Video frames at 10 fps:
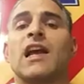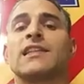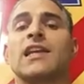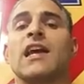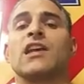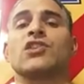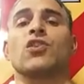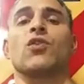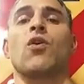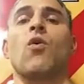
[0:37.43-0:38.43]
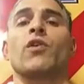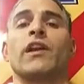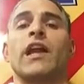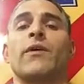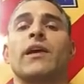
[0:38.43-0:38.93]
Class A is your
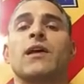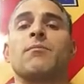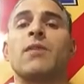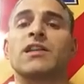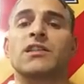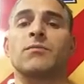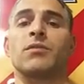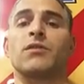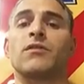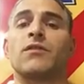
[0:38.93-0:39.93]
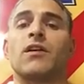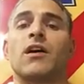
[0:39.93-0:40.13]
ordinary combustible